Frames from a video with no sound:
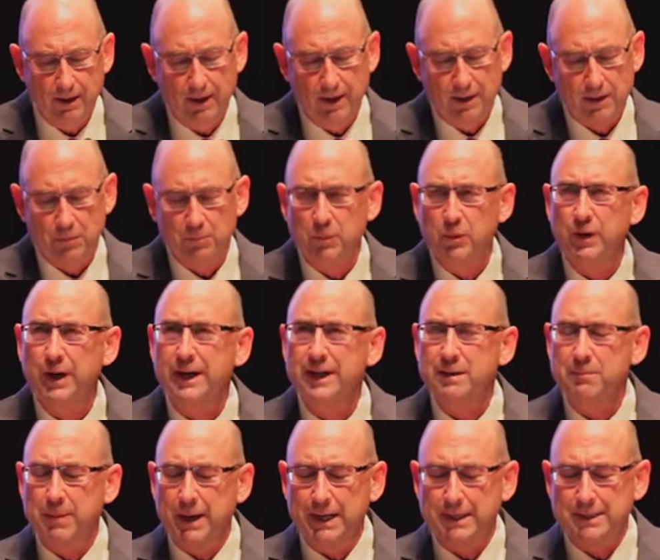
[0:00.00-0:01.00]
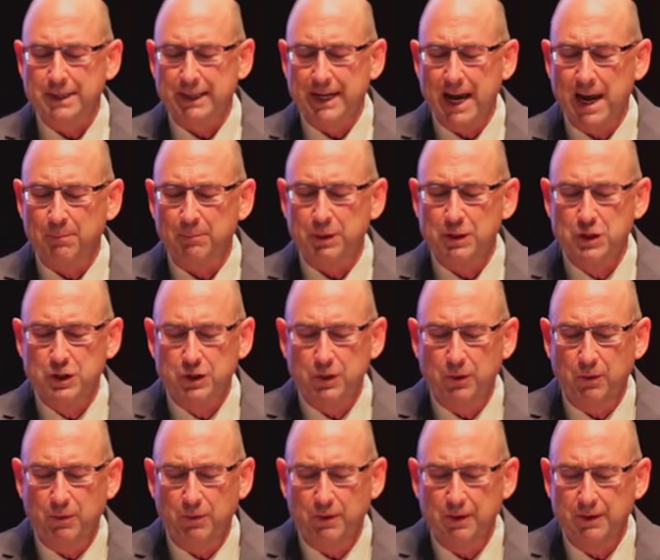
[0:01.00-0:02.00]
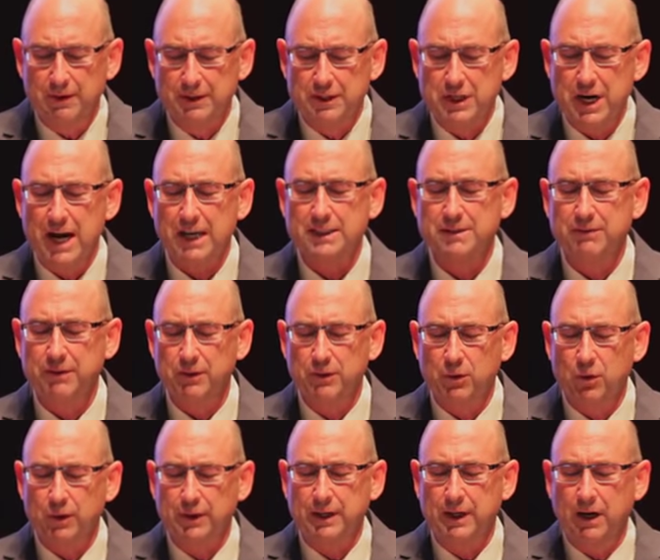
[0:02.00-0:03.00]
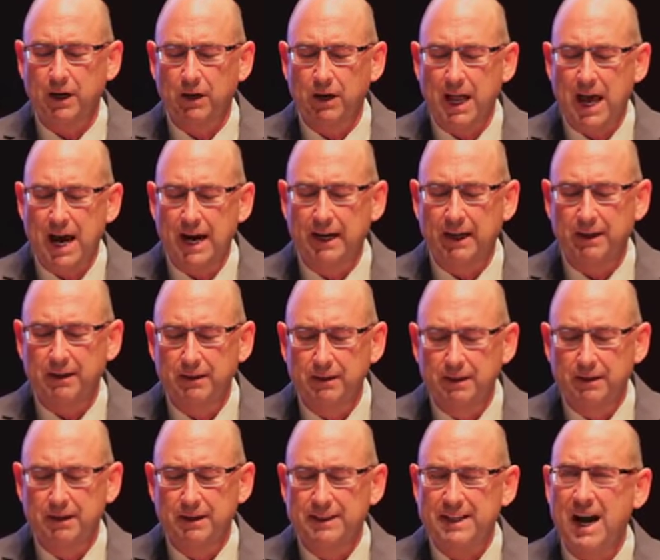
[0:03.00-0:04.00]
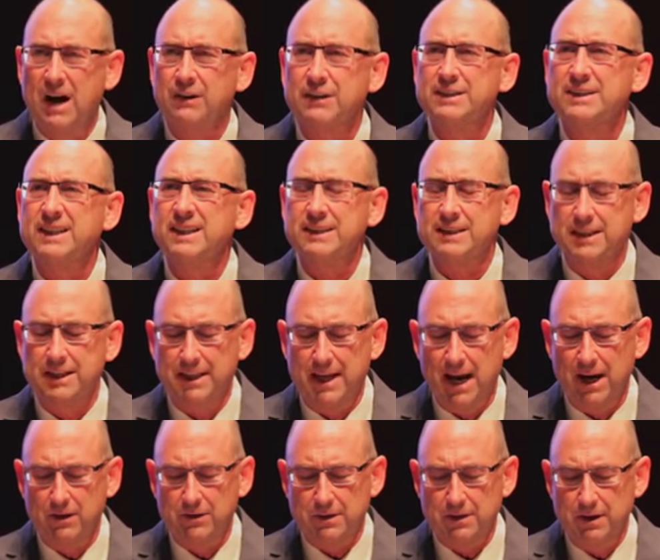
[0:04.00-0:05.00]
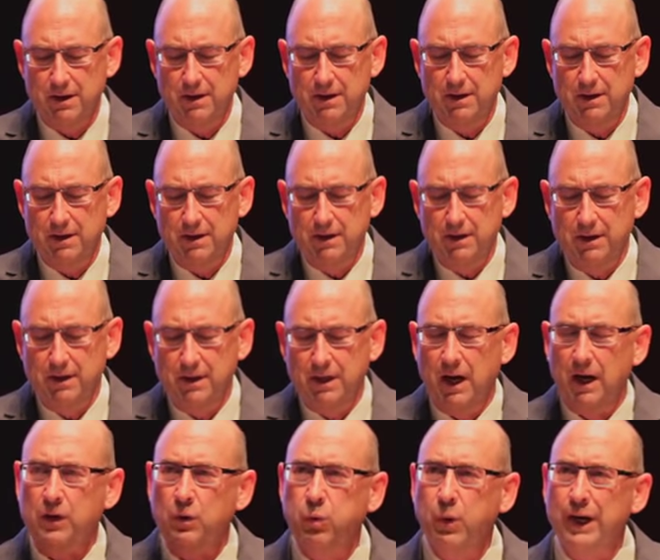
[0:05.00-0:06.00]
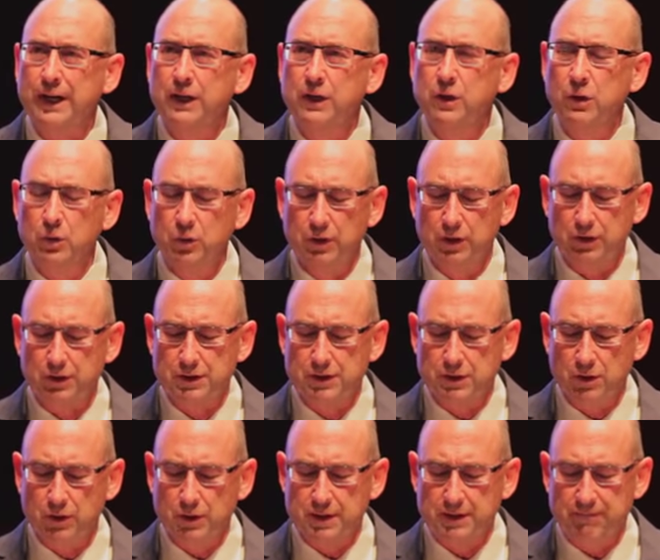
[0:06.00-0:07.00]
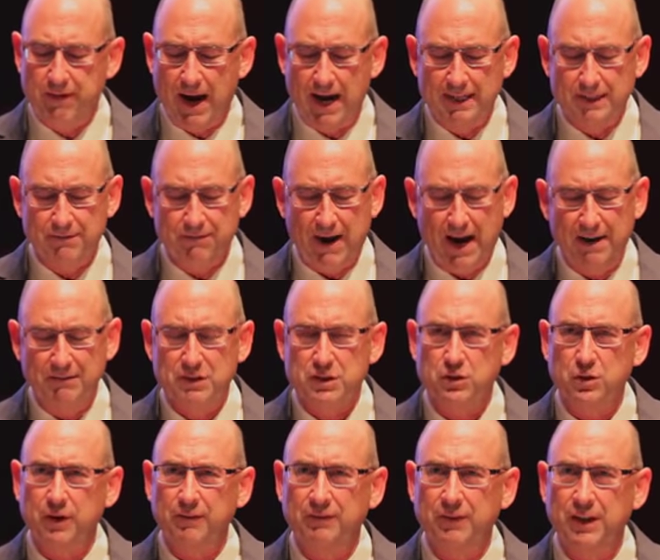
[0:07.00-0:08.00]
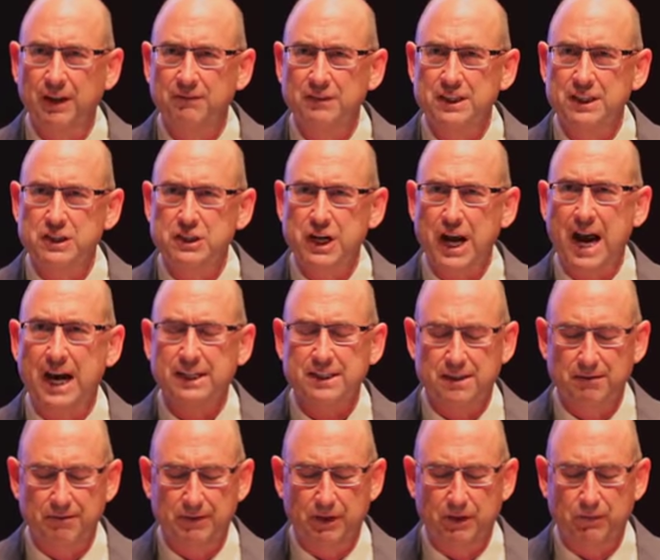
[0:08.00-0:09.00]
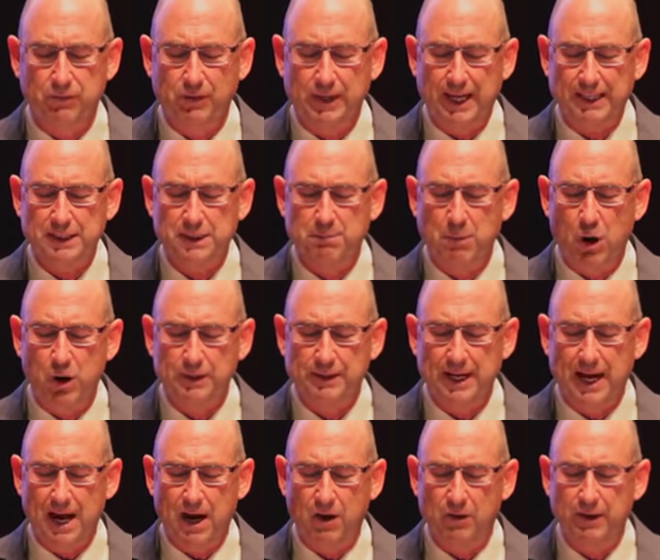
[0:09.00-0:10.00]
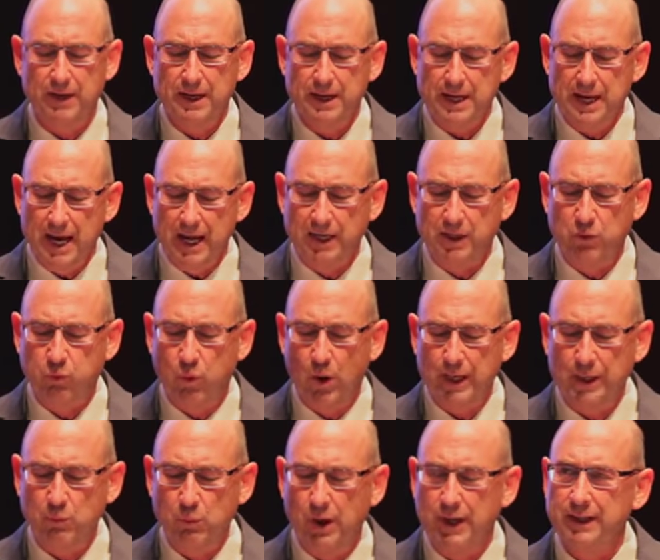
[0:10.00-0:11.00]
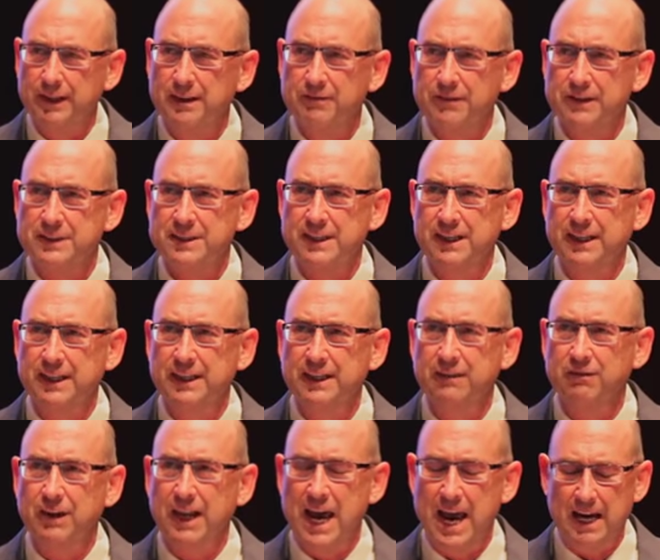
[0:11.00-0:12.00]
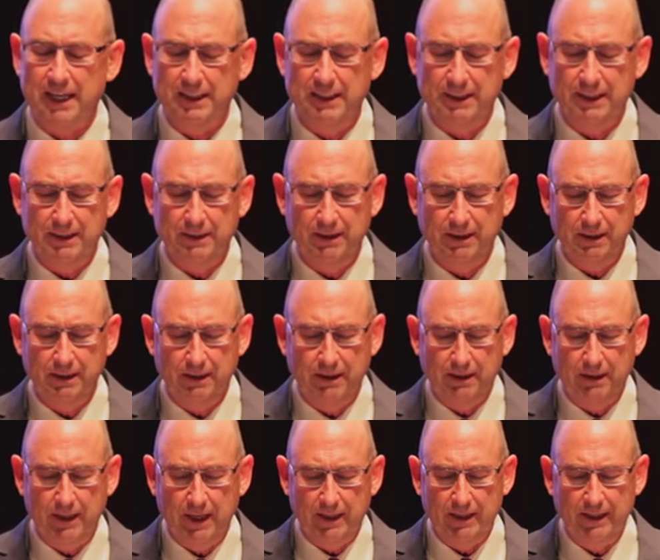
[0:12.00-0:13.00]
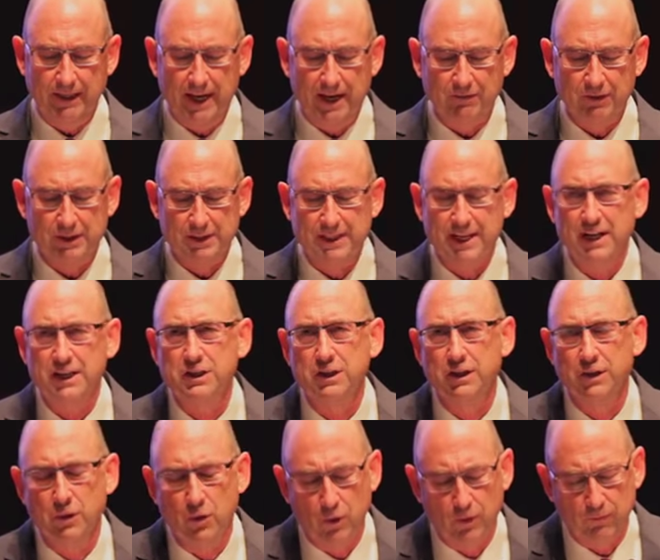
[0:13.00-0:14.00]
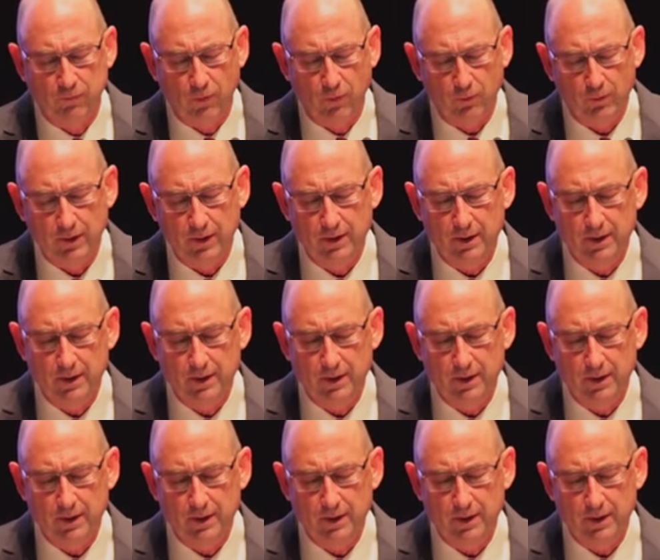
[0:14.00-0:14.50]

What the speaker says: The Marine base at Camp Lejeune in Jacksonville, North Carolina, a town of 60,000. A quick Google search finds 5 strip clubs in Jacksonville for that small town and 21 in the vicinity of Langley and the naval station in Norfolk.